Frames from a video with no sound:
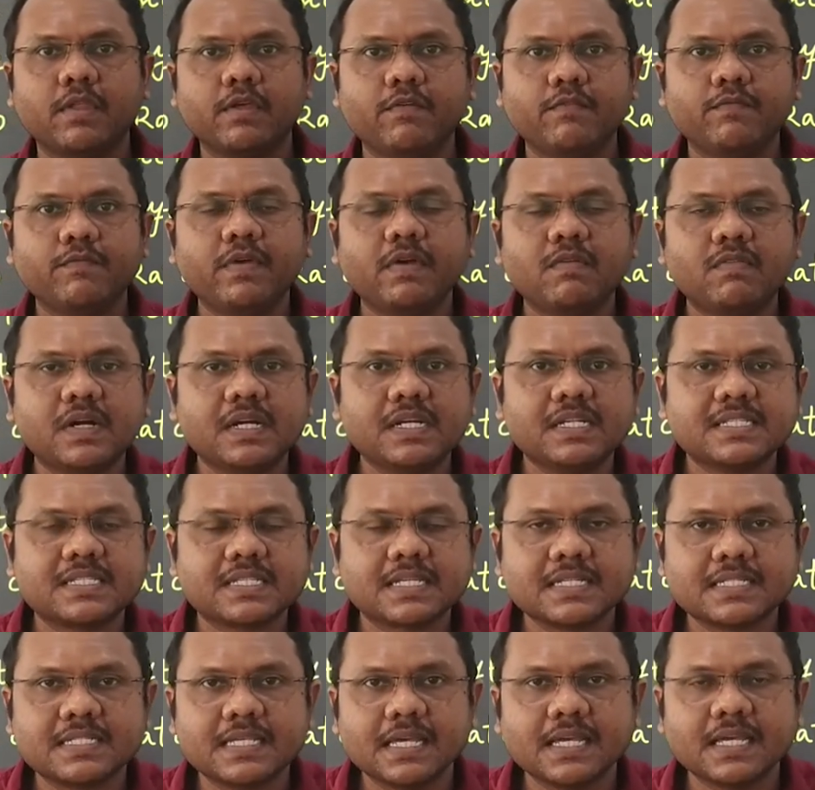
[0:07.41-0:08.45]
we were
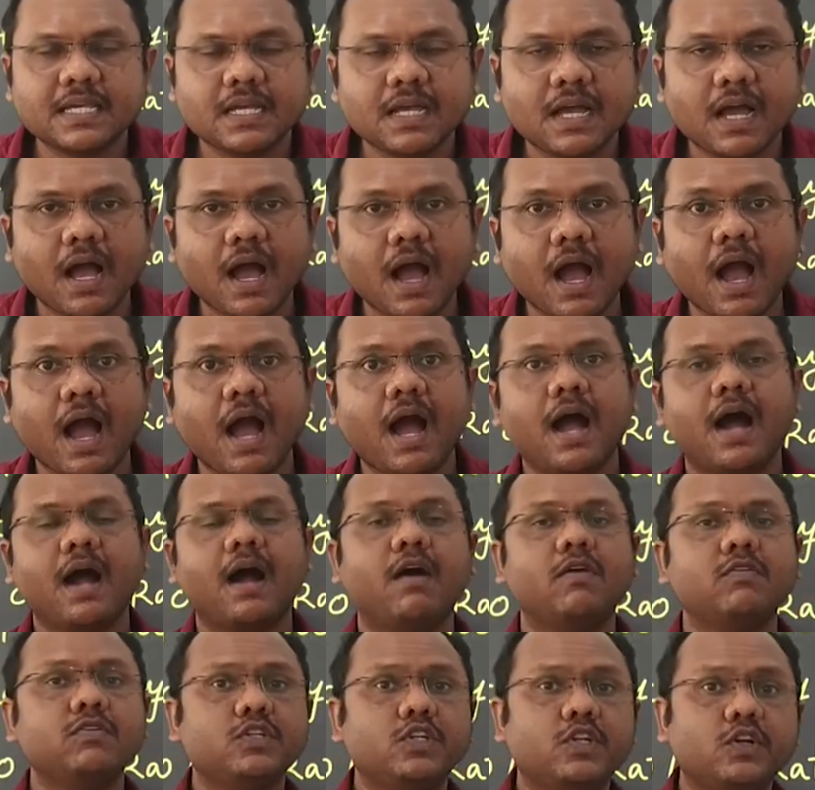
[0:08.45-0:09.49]
discussing
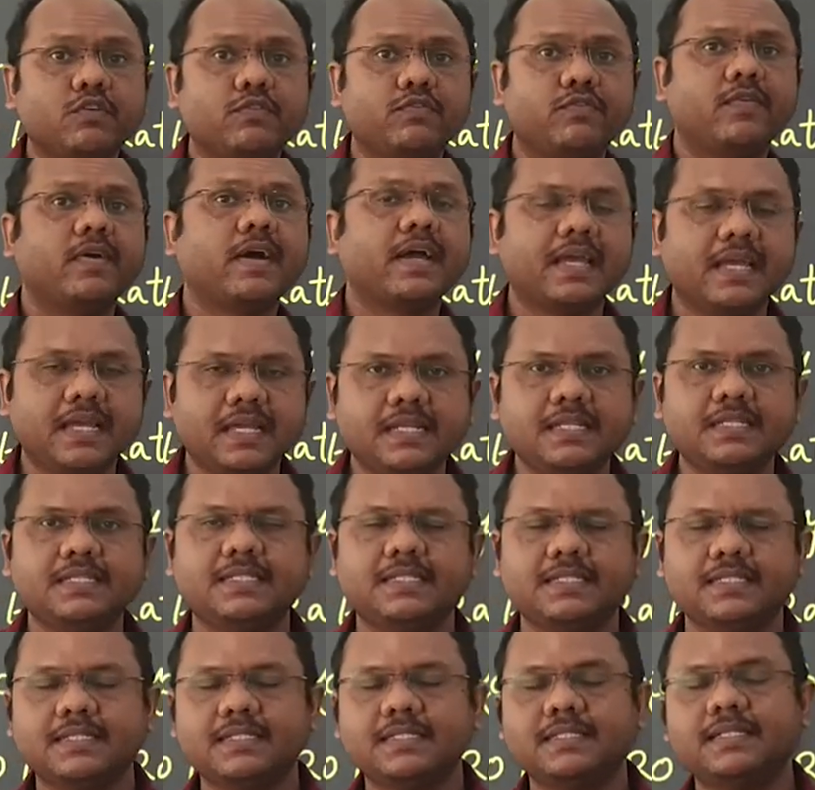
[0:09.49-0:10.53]
how to find
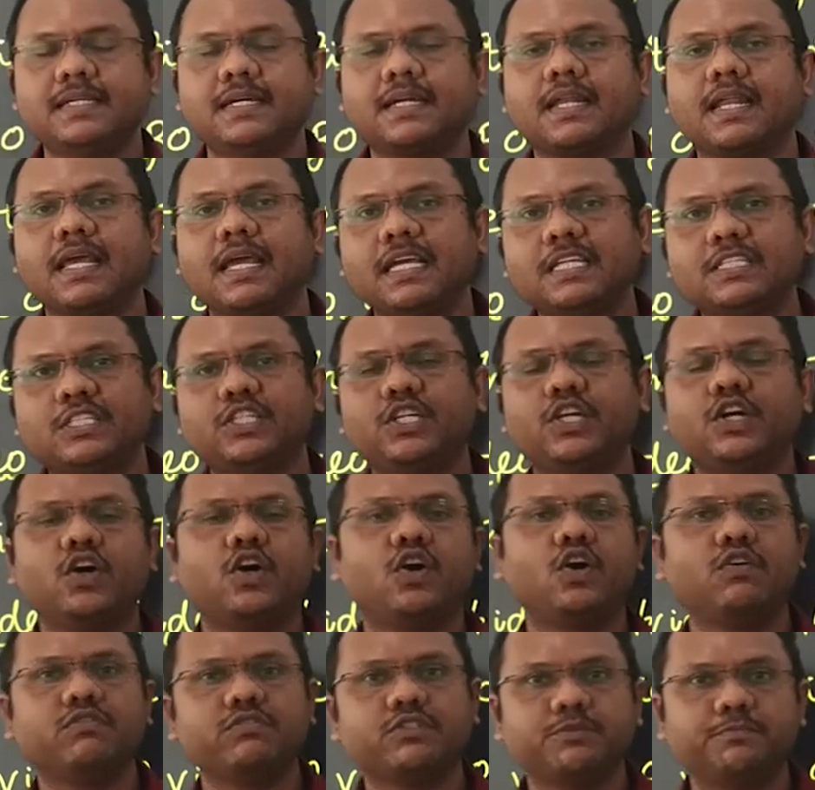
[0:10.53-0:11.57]
the
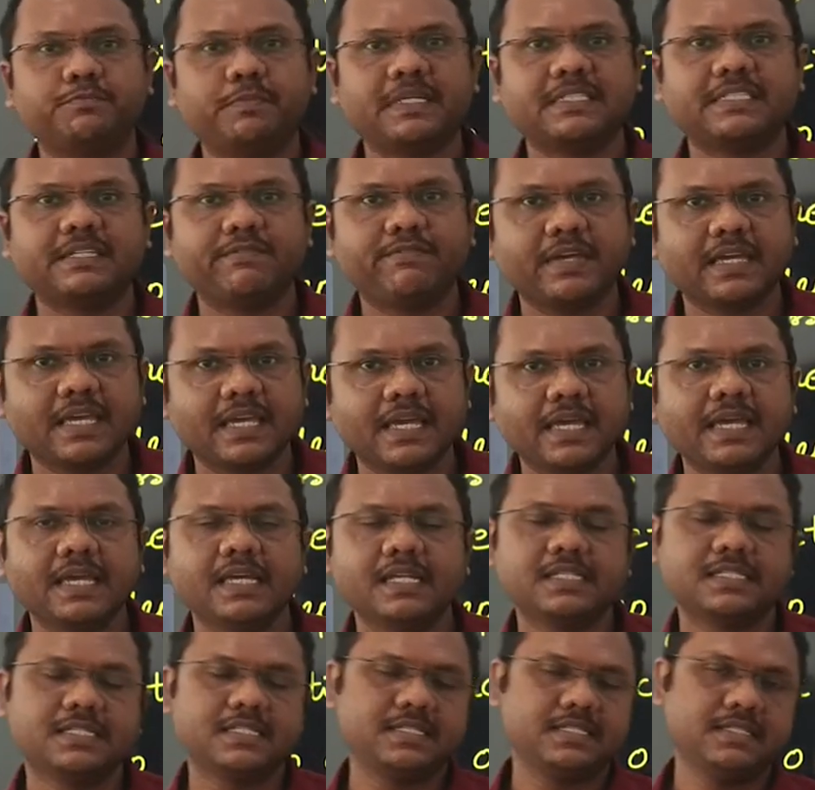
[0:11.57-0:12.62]
ratio of specific
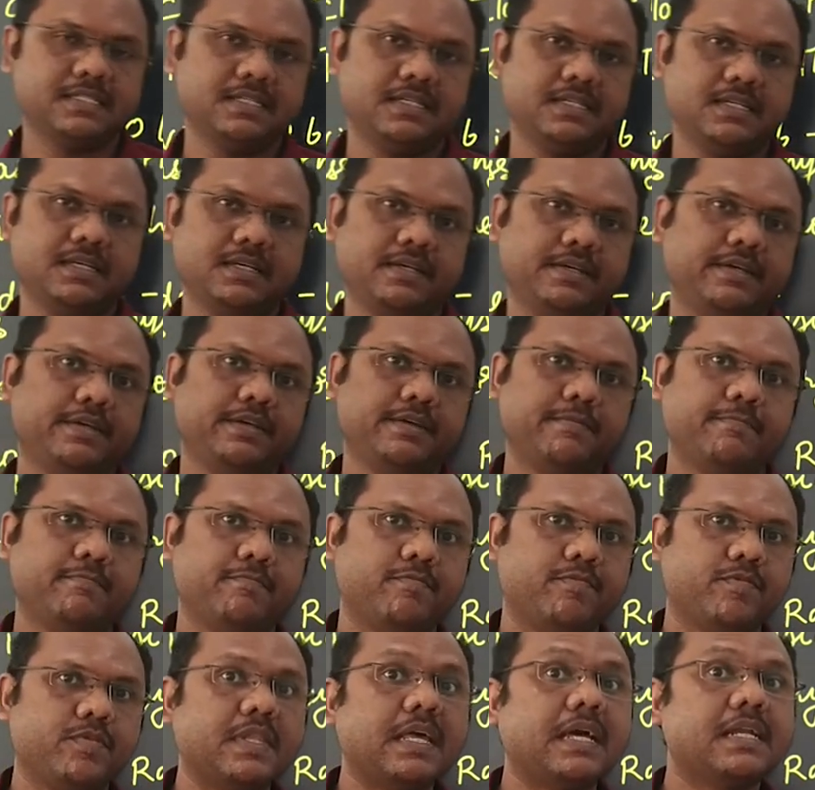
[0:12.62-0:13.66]
heats,
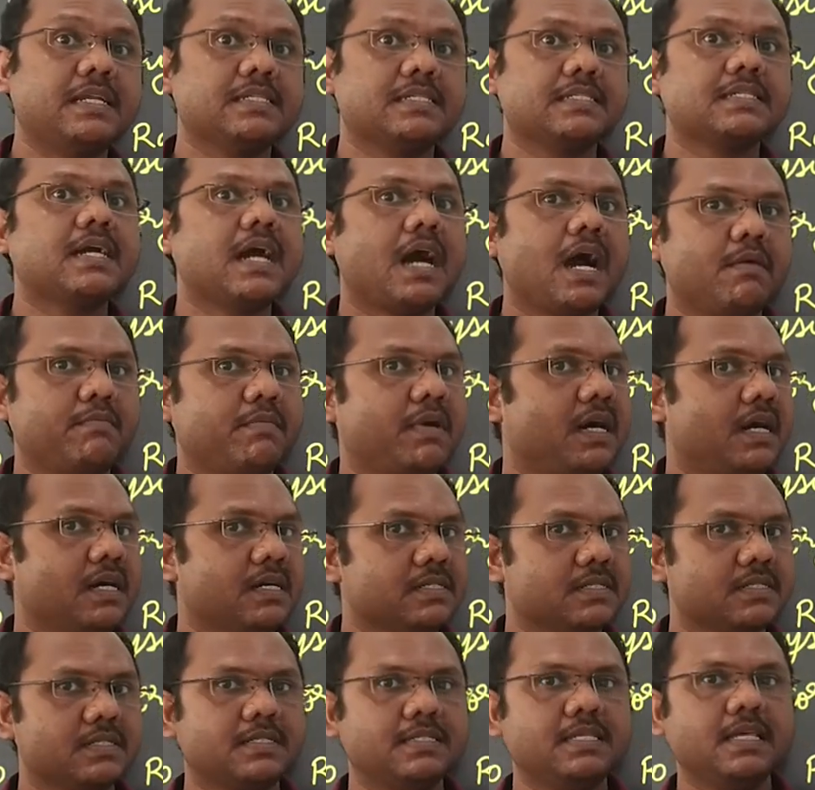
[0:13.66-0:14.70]
that is
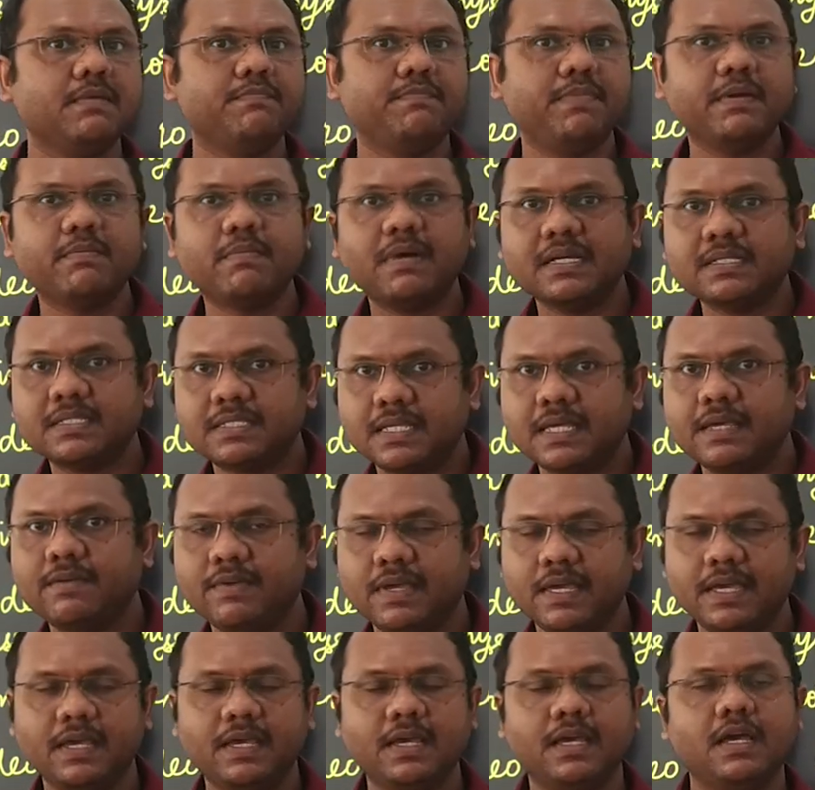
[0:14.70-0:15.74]
gamma Cp by Cv